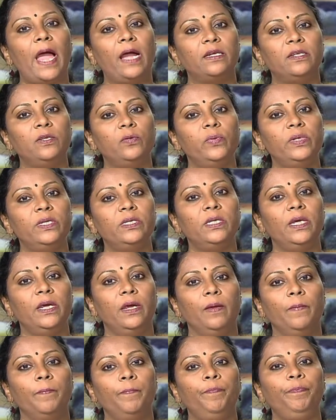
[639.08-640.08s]

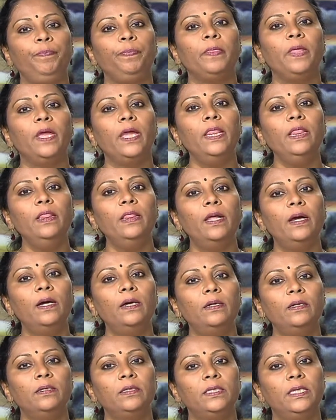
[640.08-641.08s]
activity in the
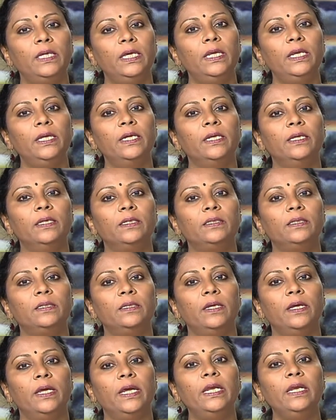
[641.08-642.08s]
cereals
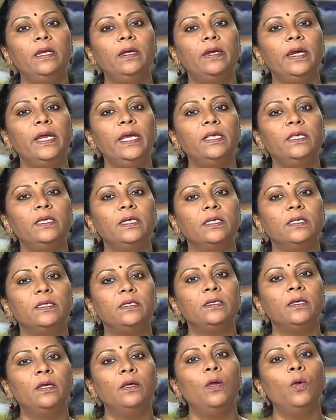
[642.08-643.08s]

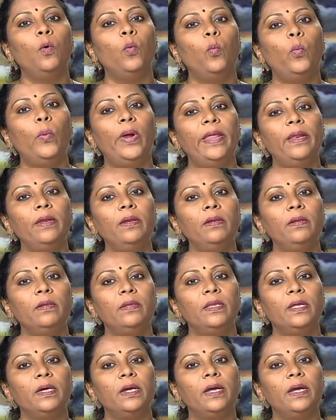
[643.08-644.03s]
increases when the